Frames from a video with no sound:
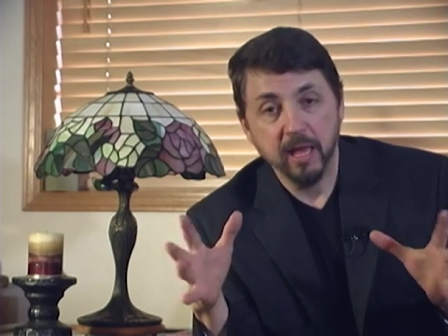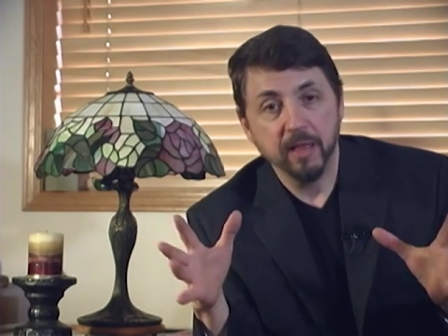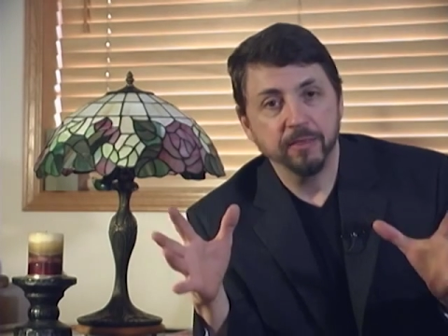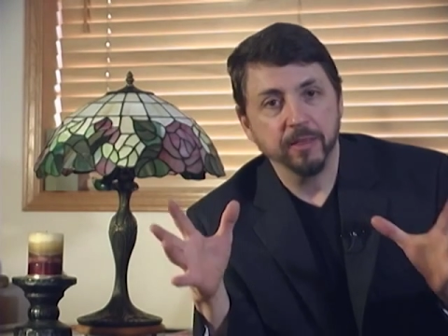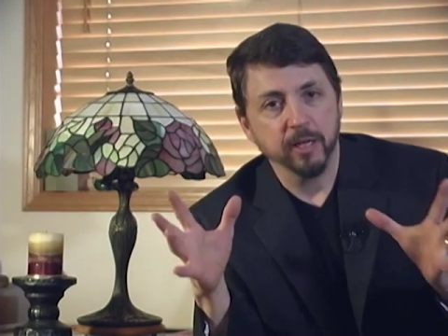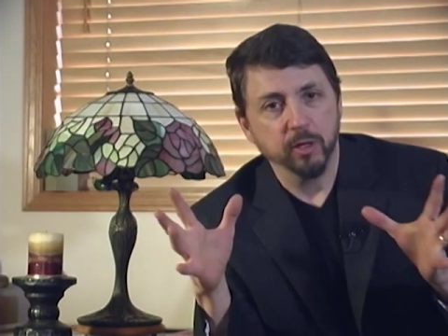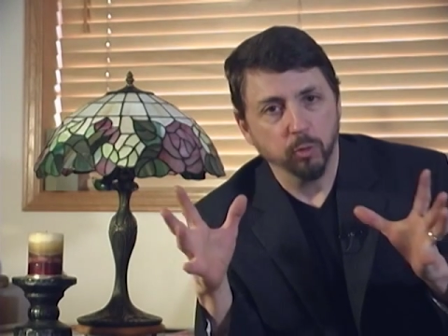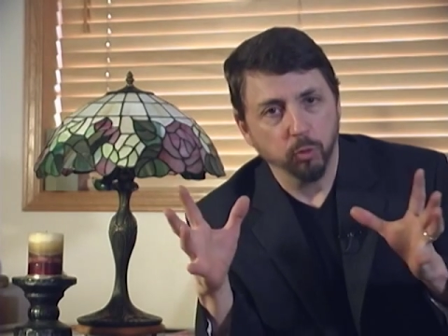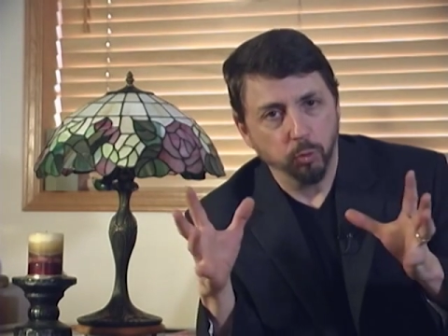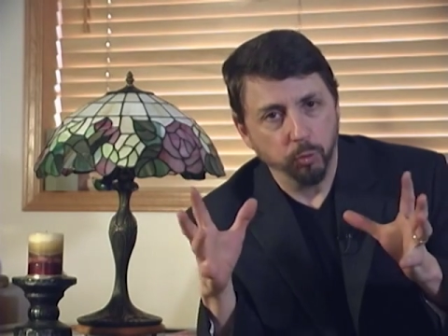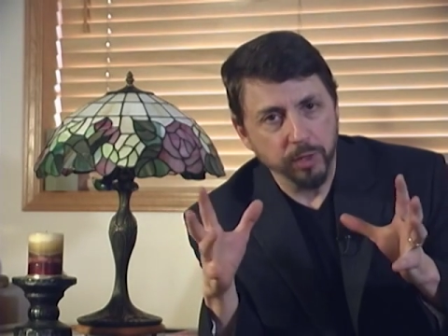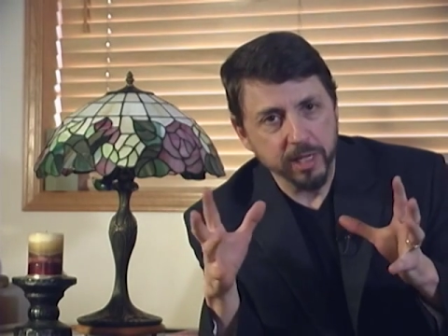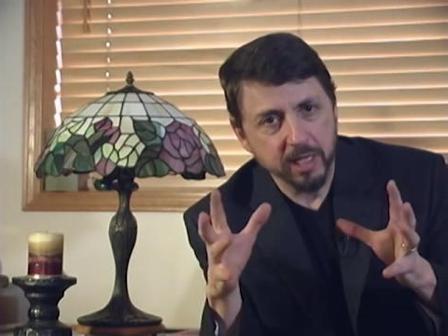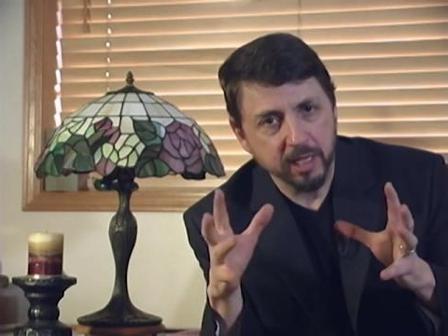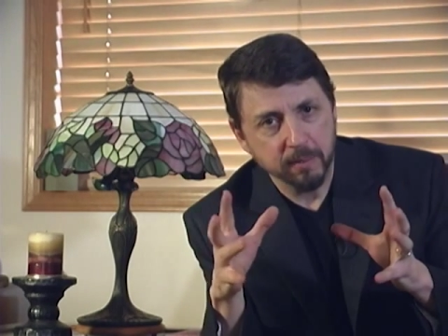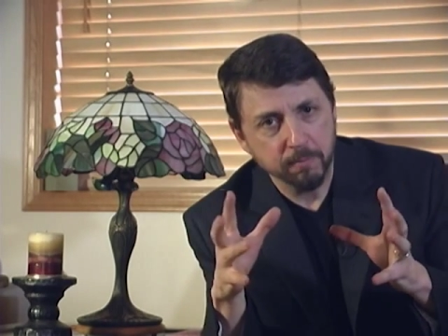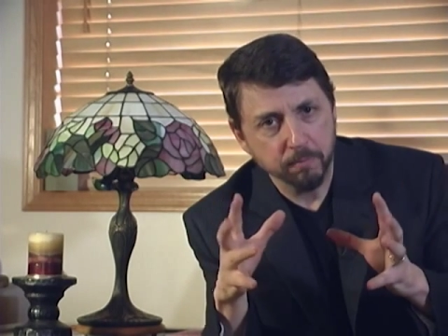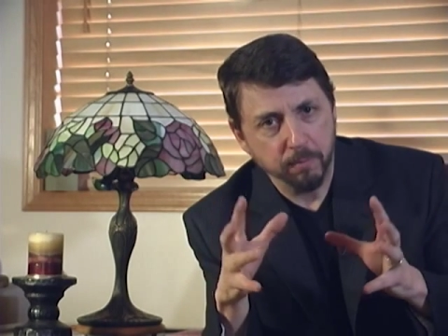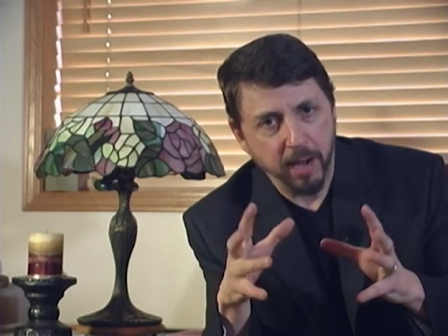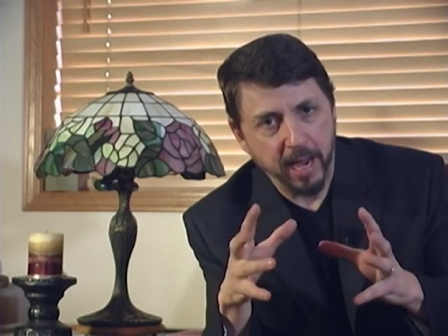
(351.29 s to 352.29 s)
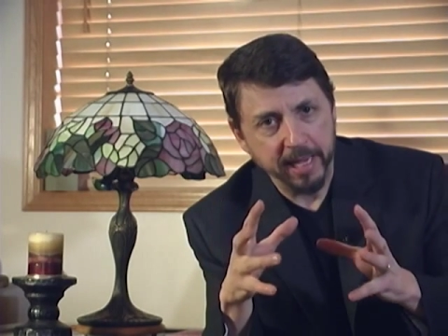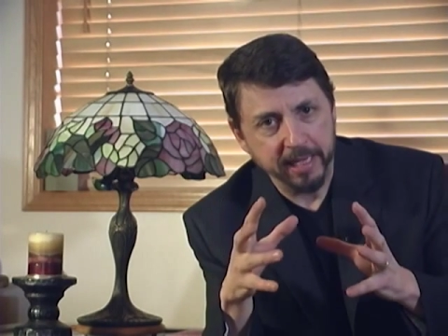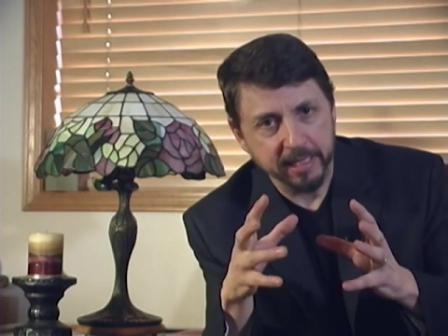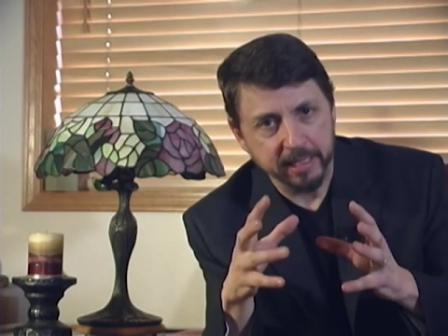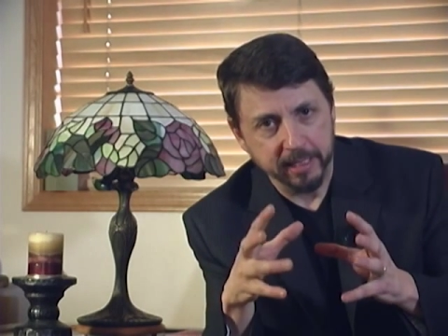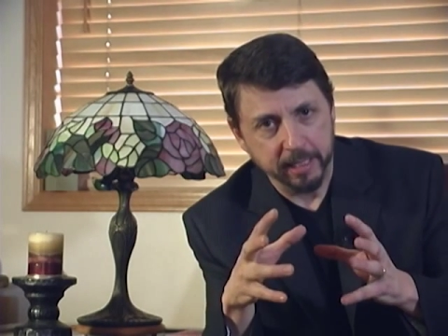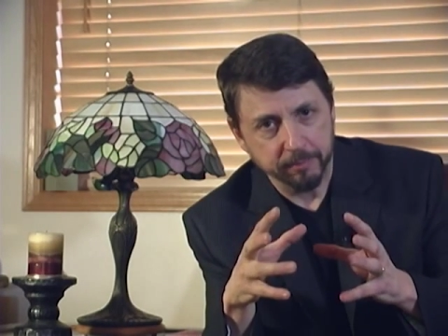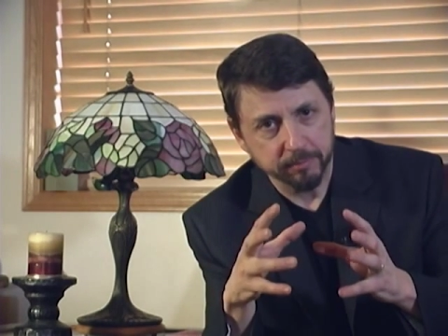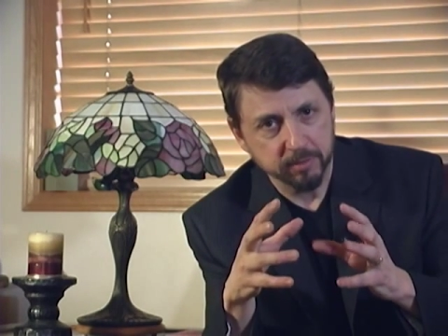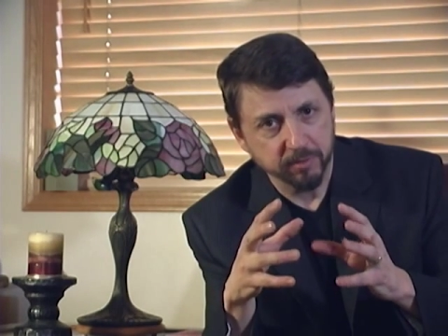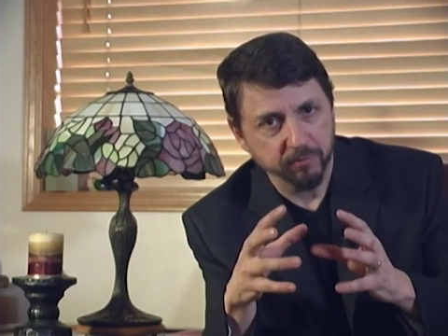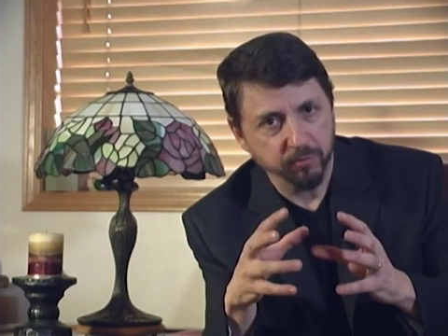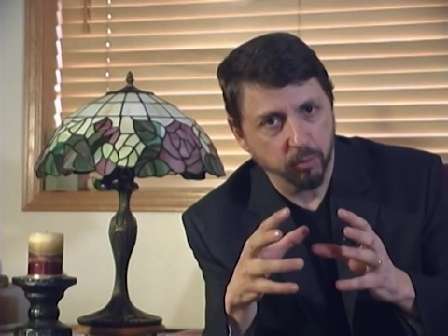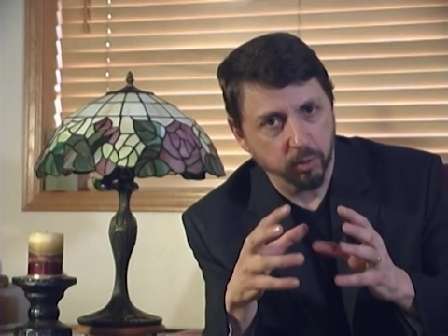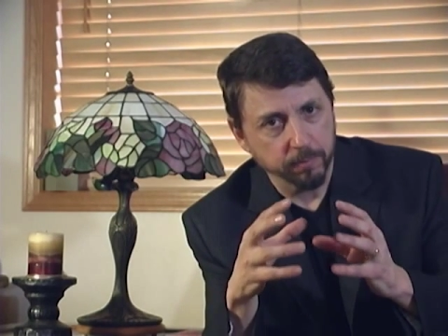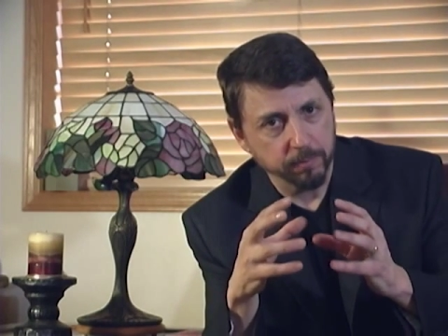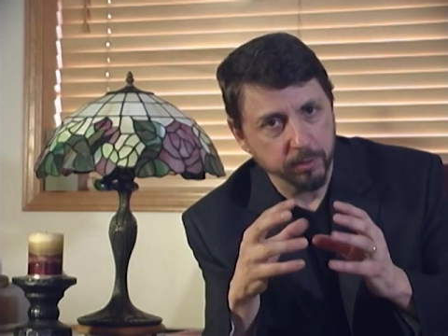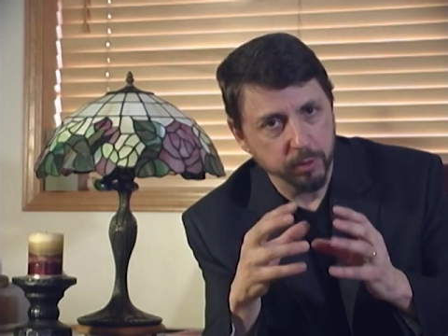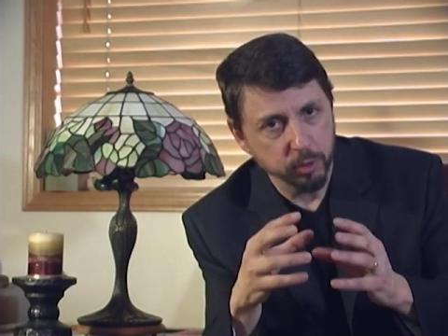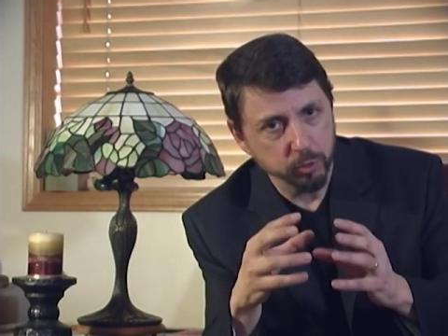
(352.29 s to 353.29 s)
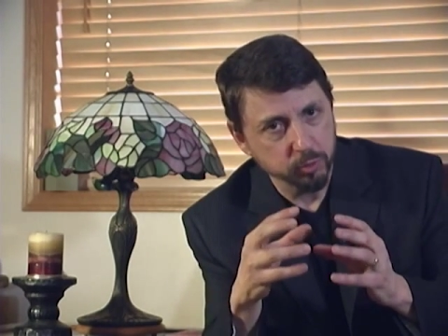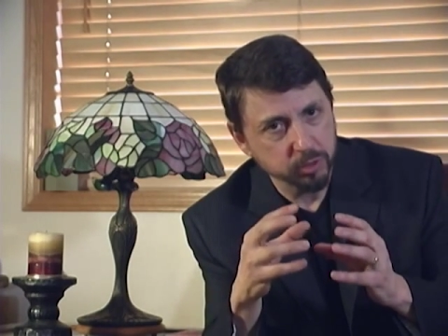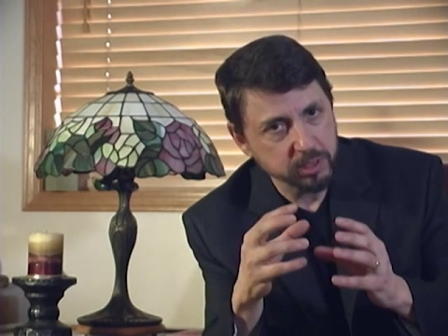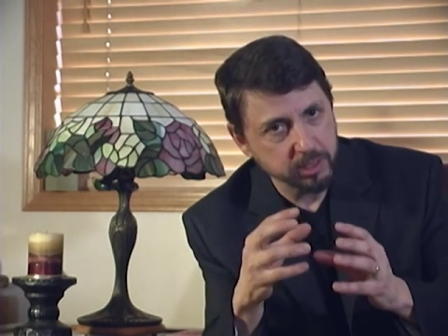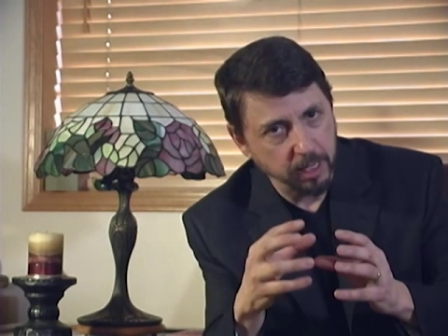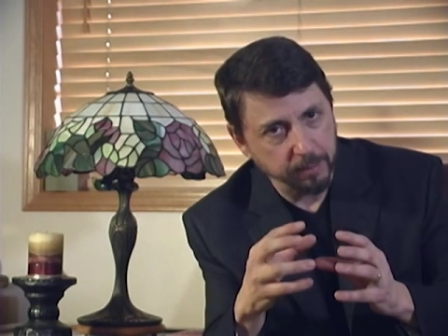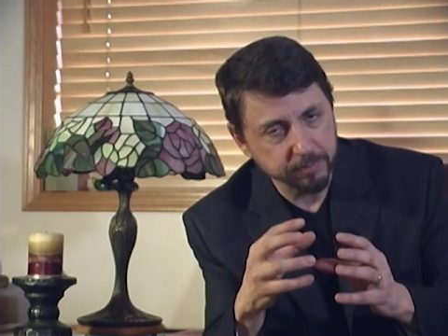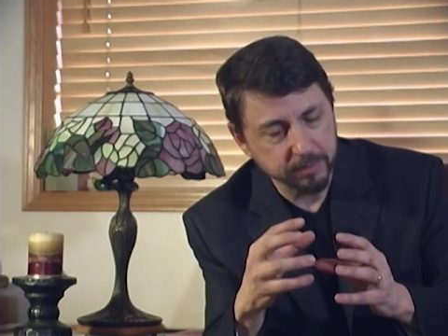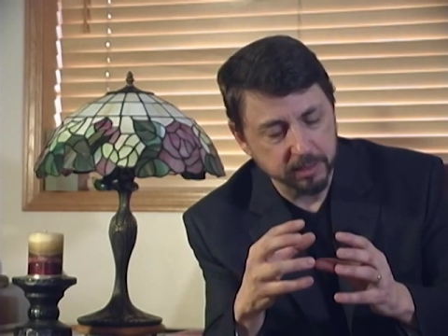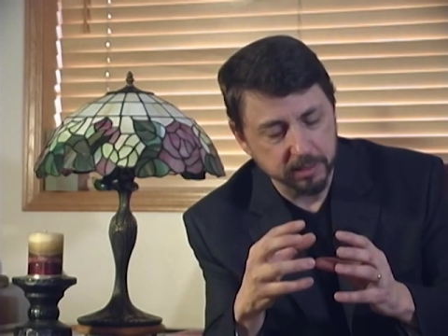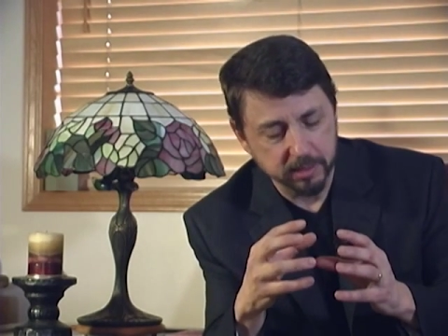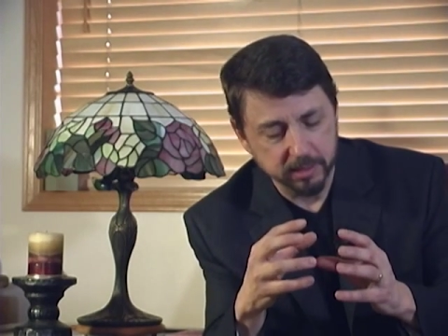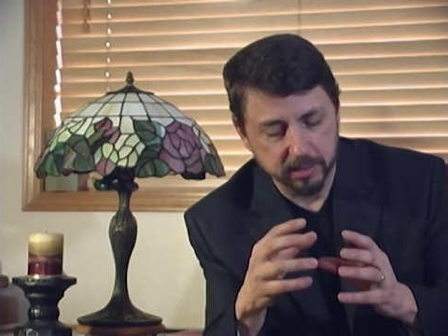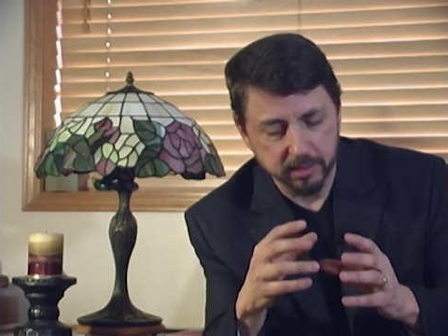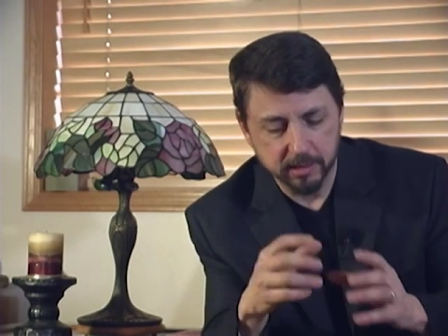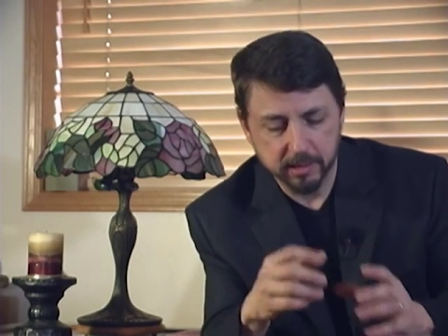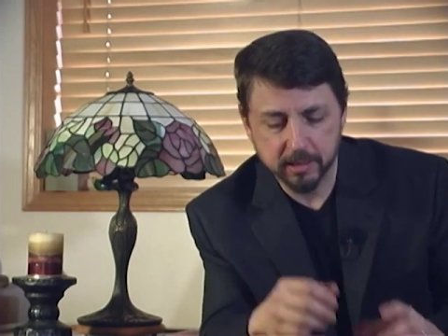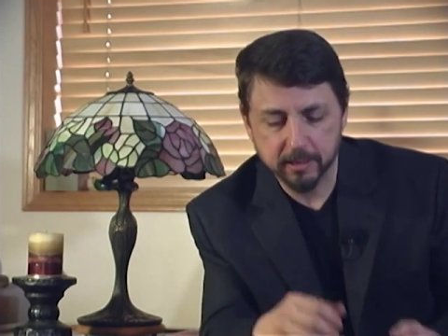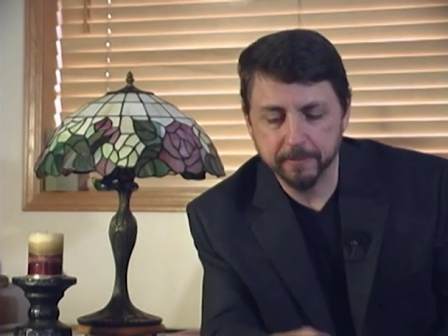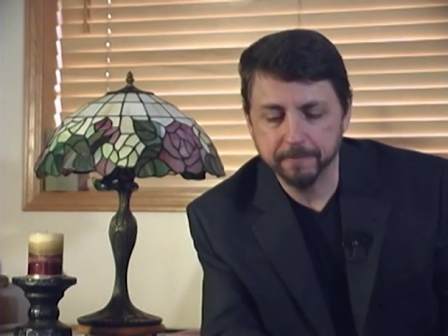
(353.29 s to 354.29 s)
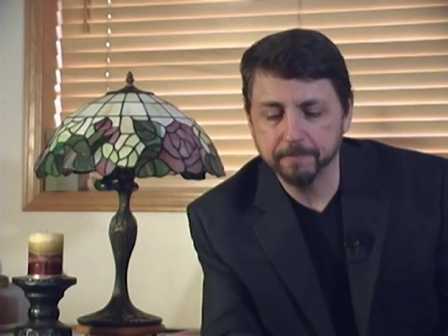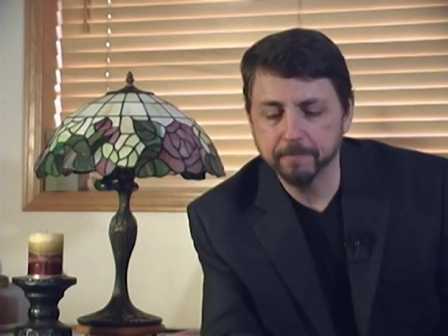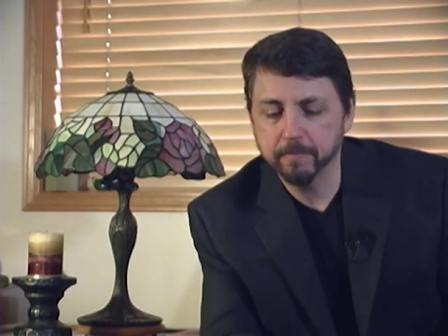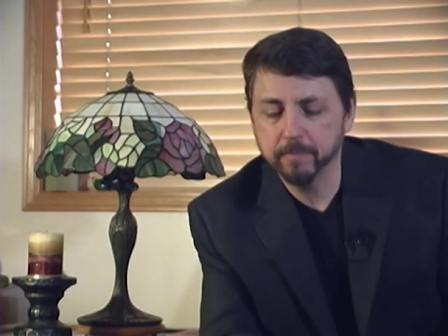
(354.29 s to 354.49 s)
then recombining them to form new substances.